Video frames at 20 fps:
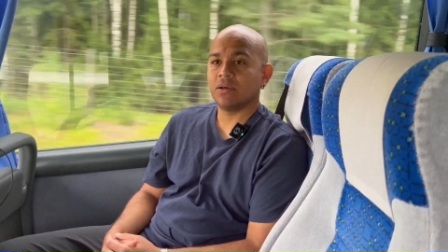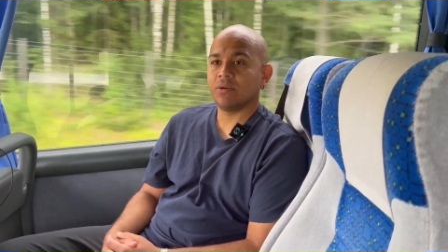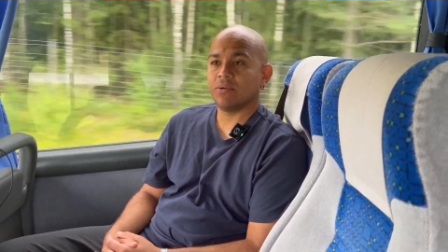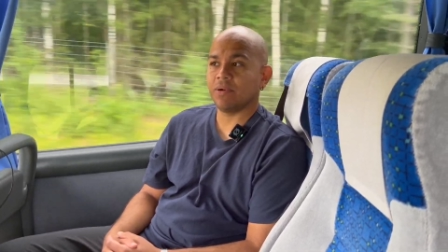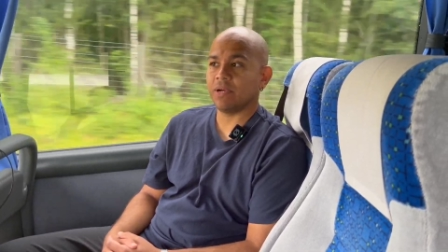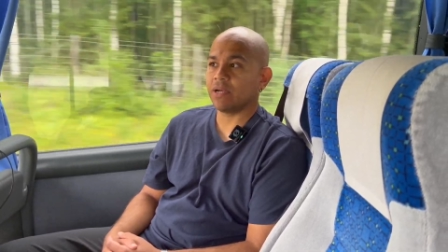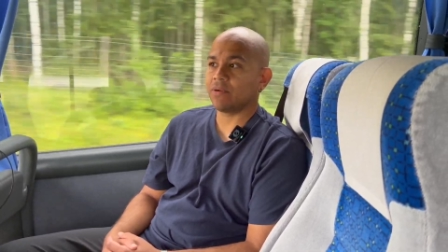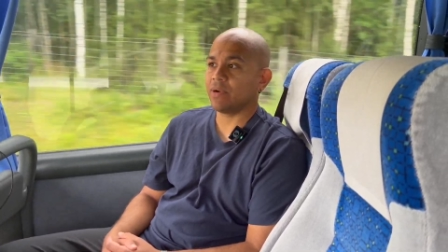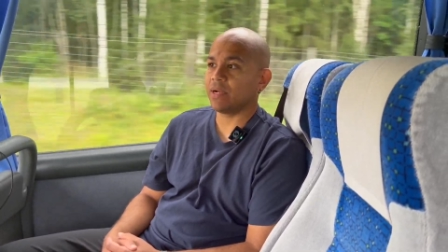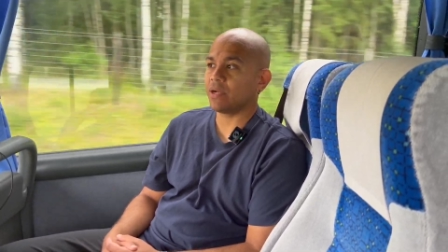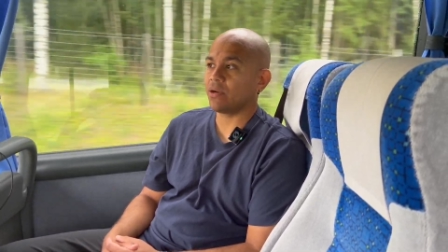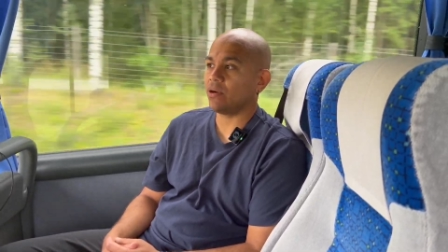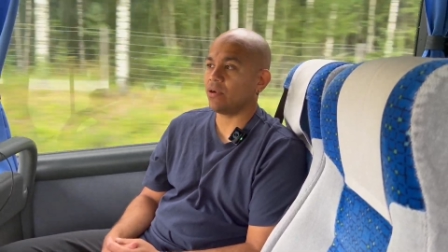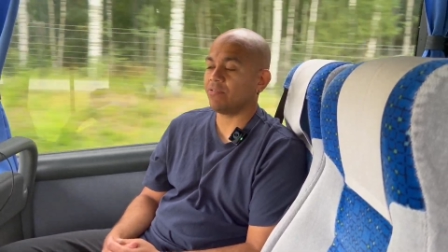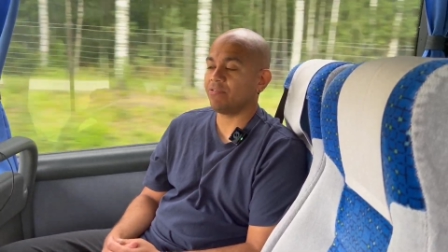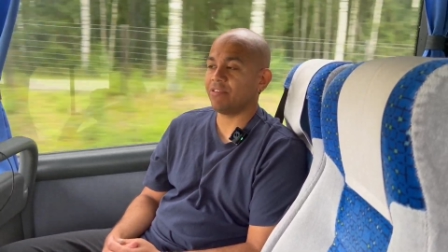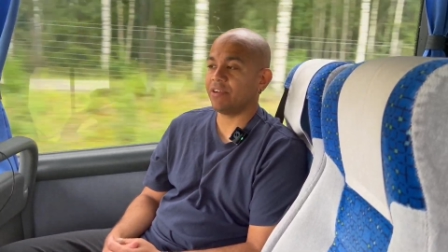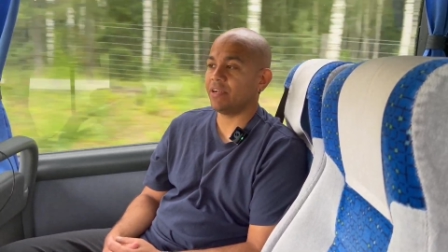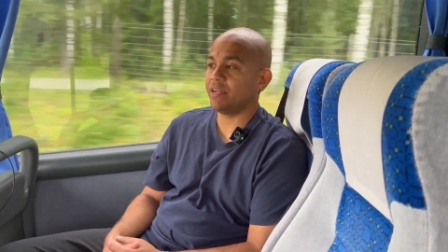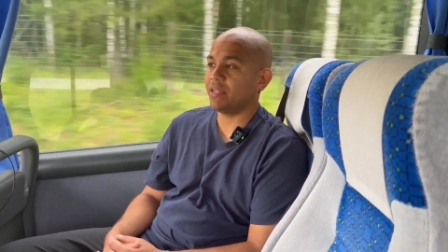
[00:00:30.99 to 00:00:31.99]
We are quite
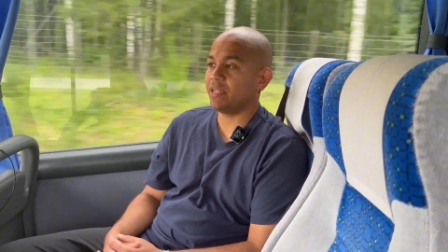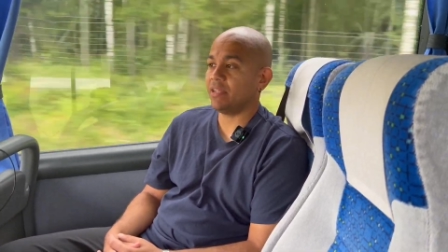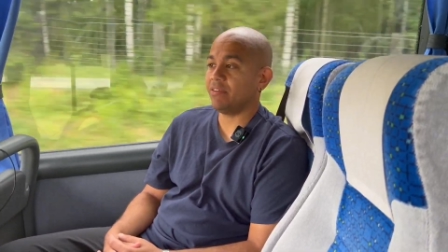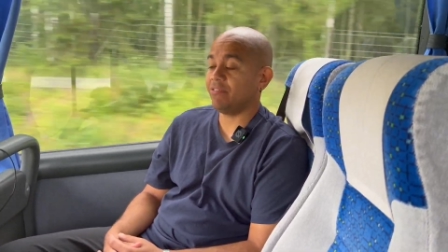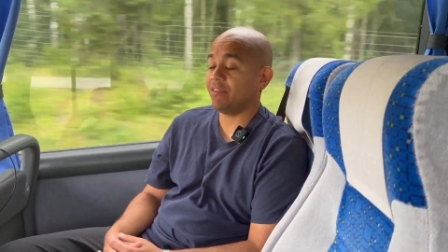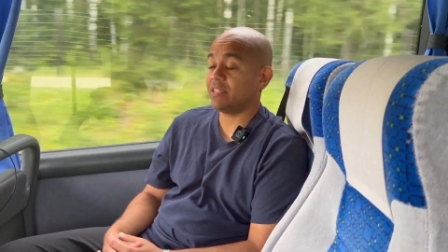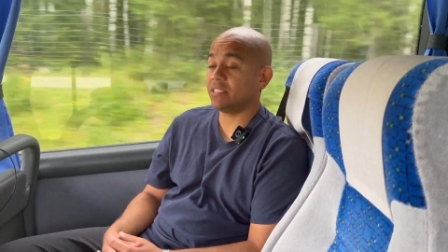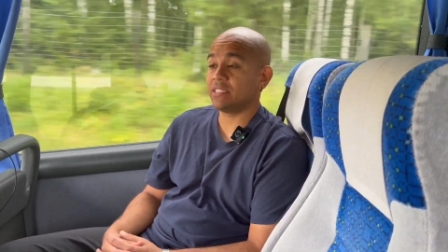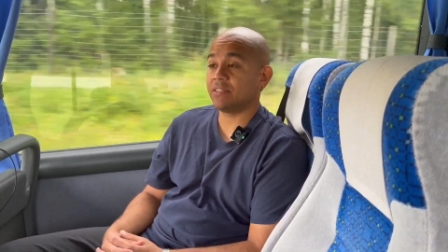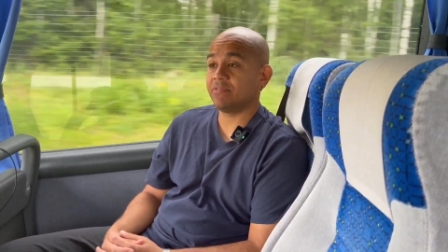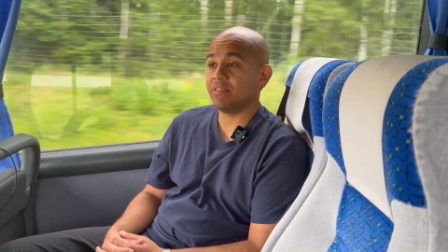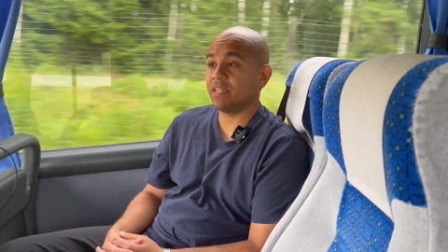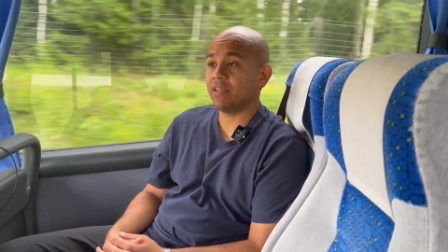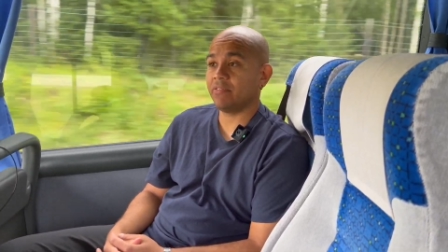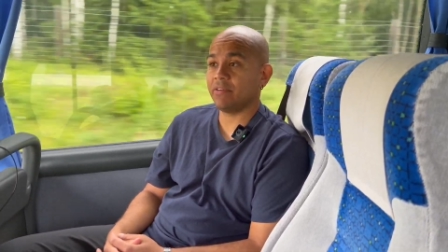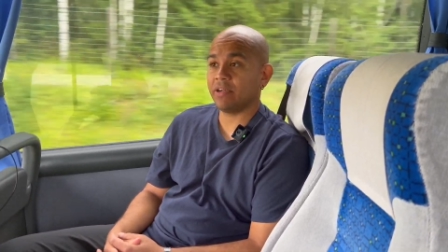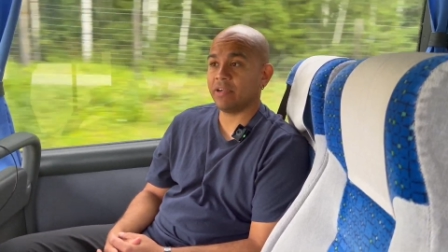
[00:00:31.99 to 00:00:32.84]
confident defensively.